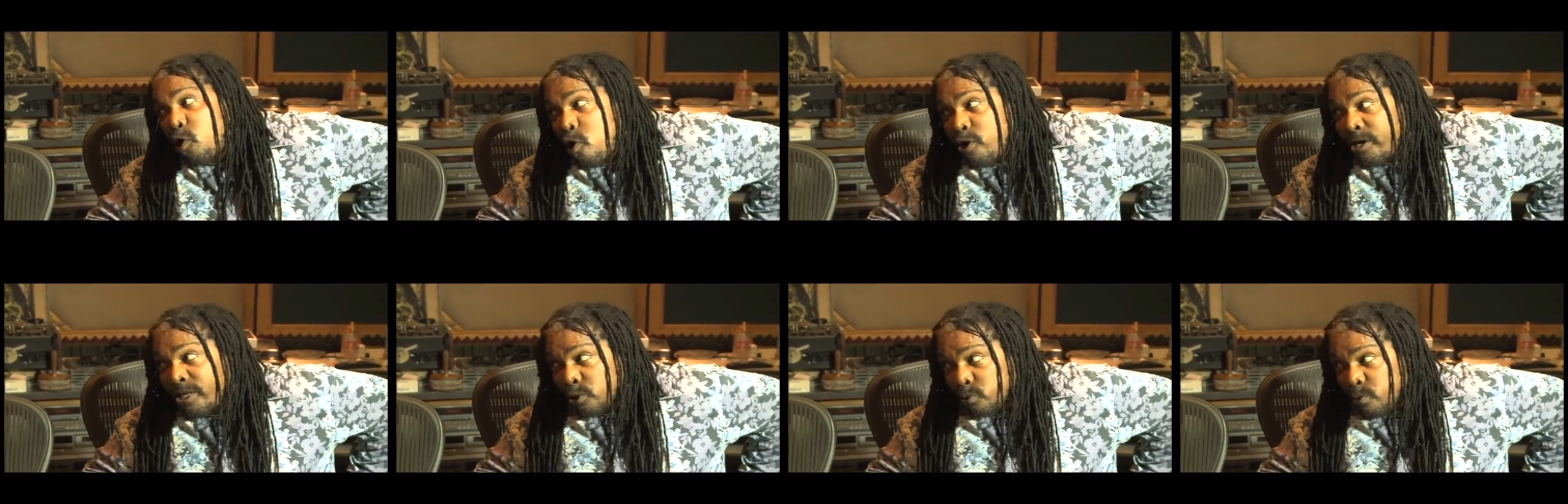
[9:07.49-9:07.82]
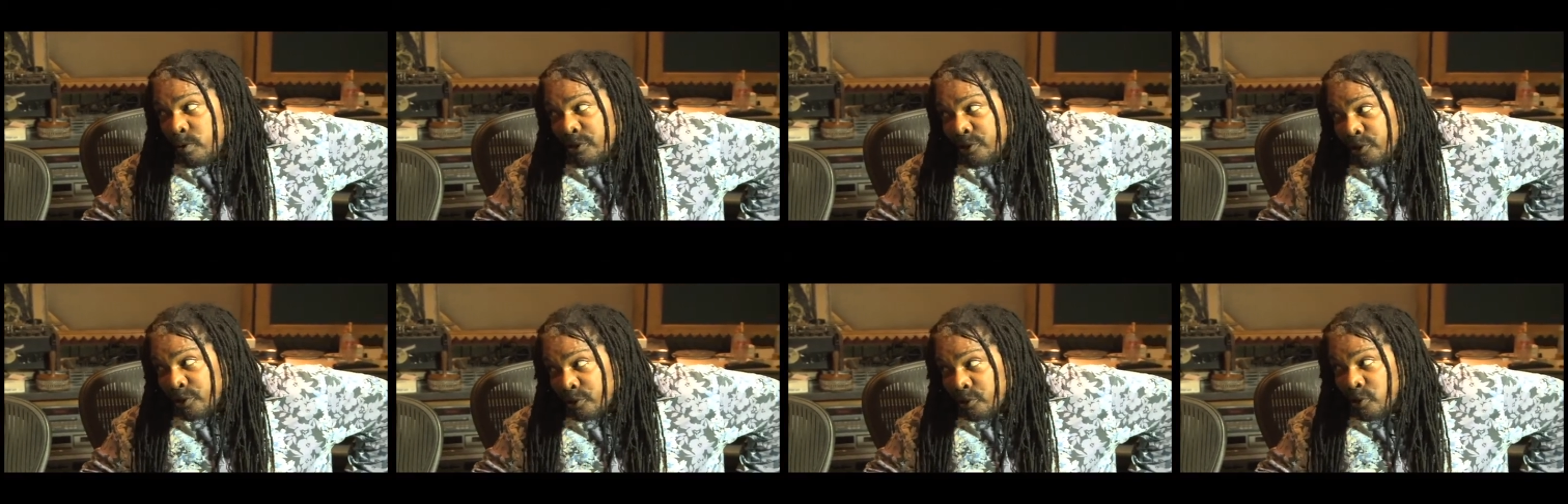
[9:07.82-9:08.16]
Ernest
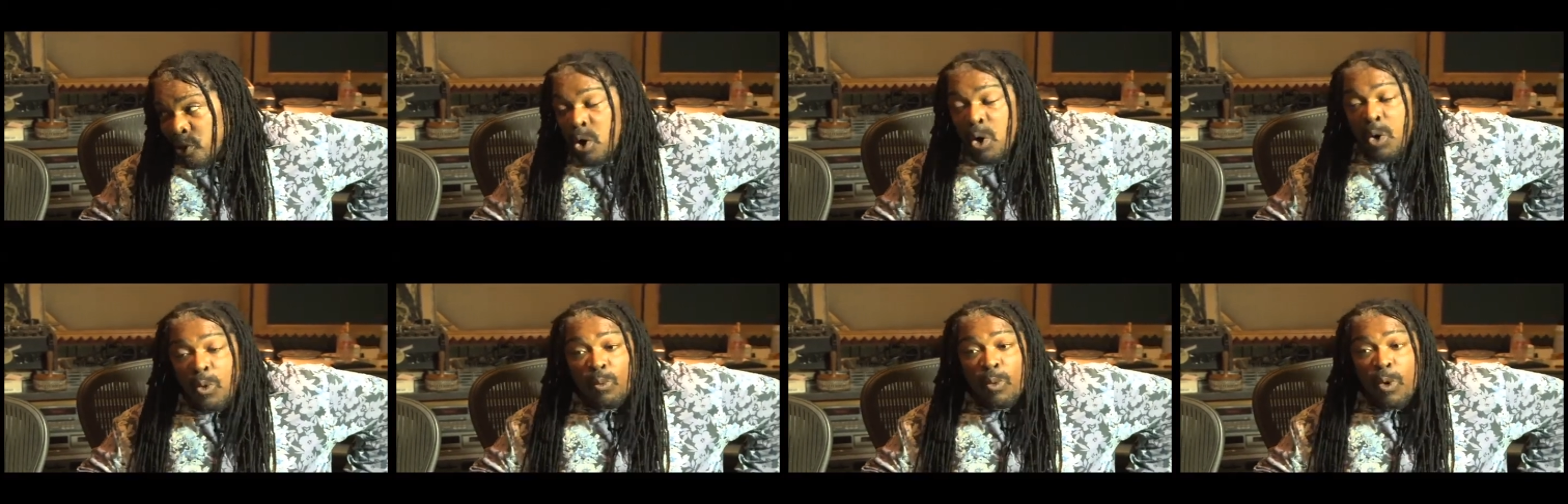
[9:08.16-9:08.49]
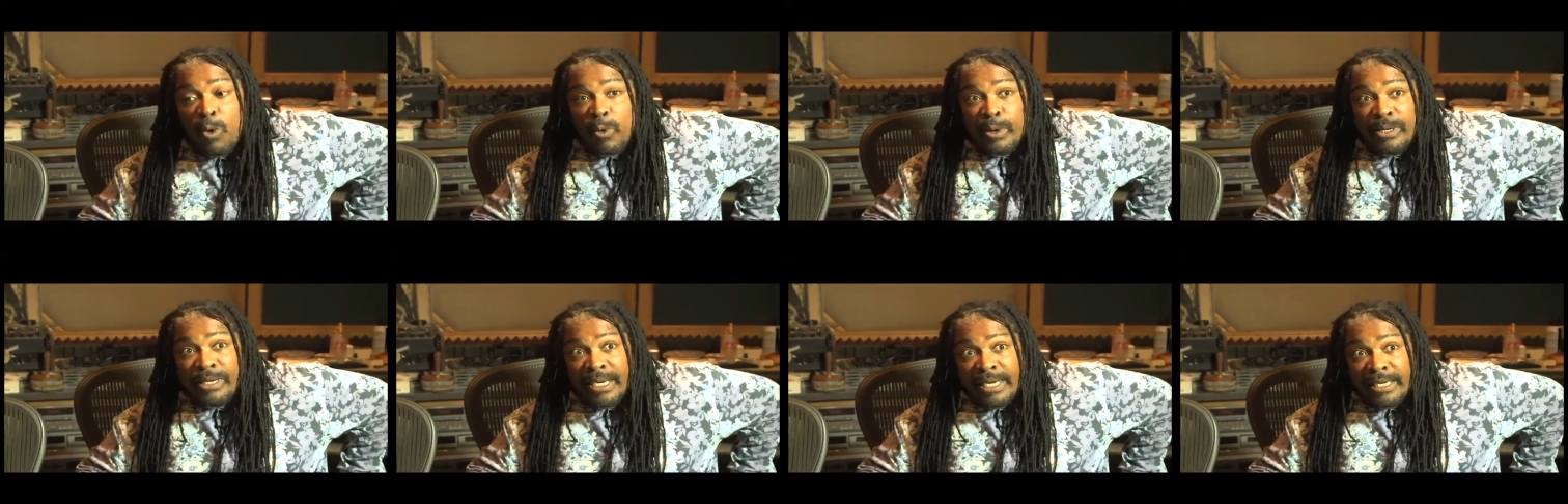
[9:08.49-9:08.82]
Wilson,
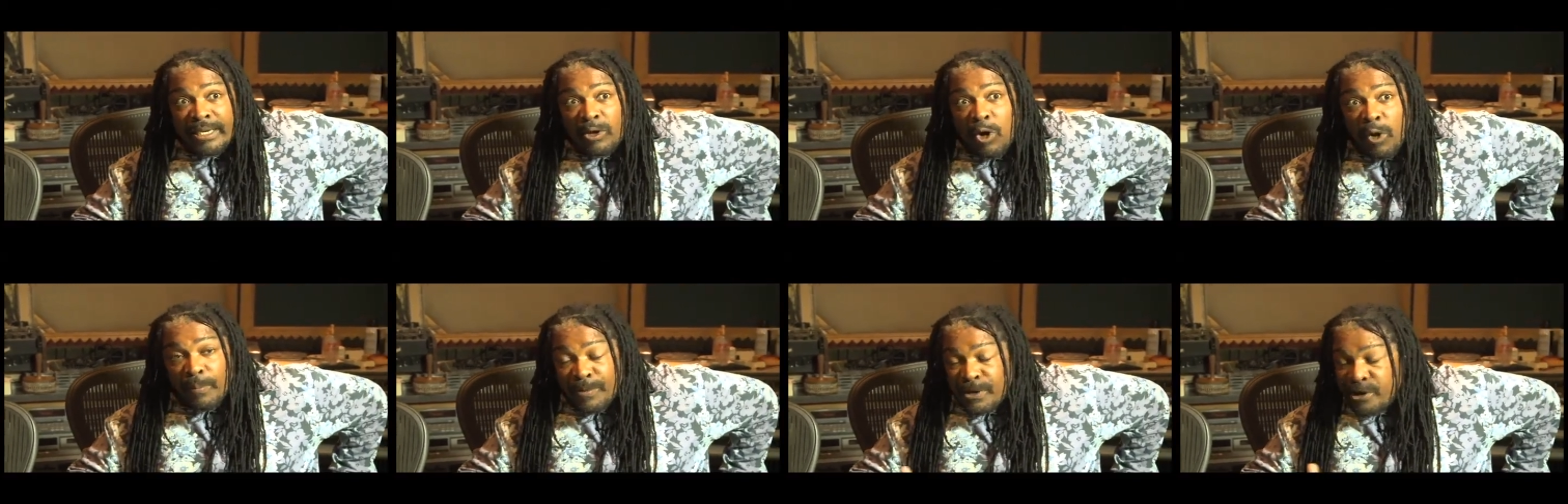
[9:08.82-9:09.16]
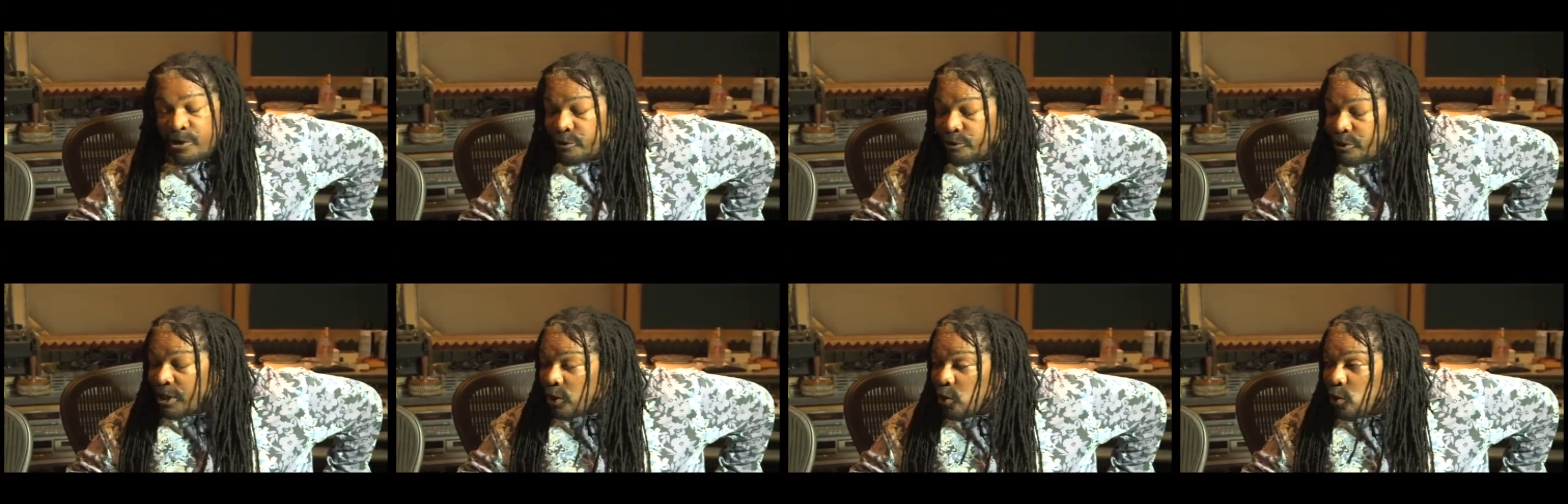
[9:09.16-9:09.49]
where we did a couple
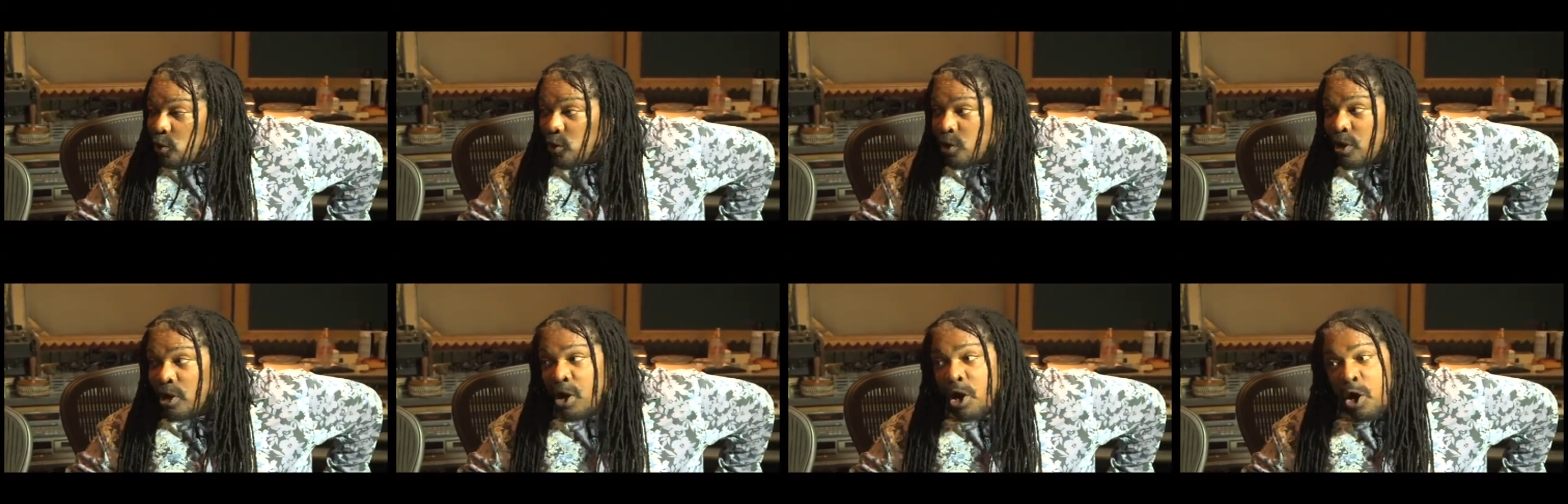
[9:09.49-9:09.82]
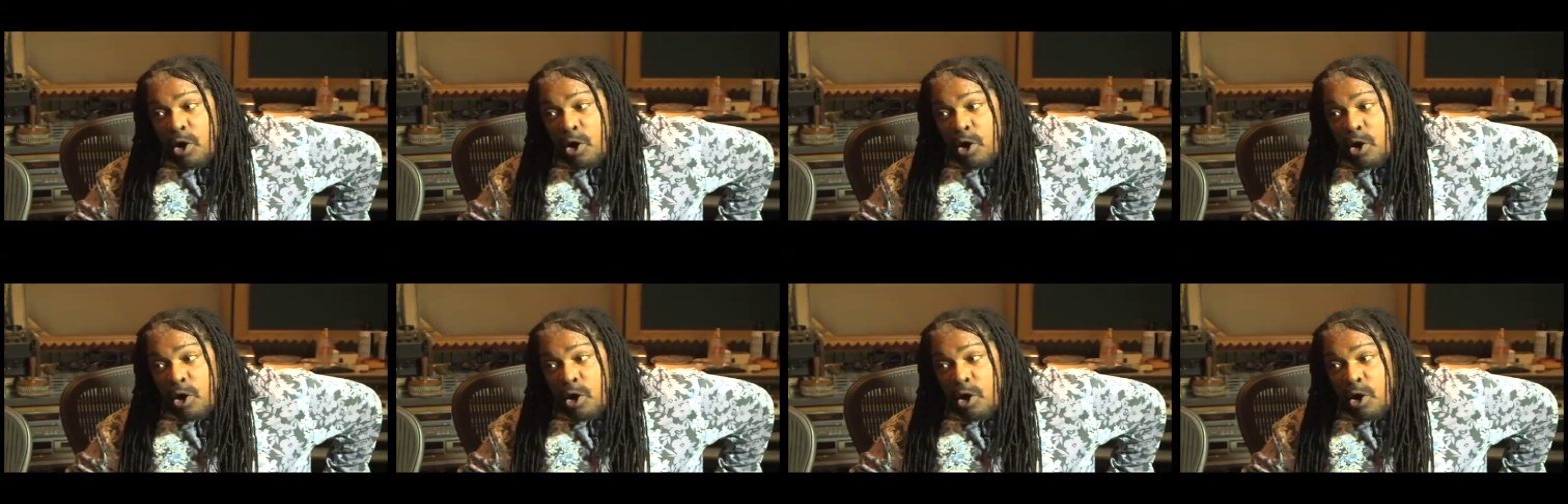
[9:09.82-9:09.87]
years ago.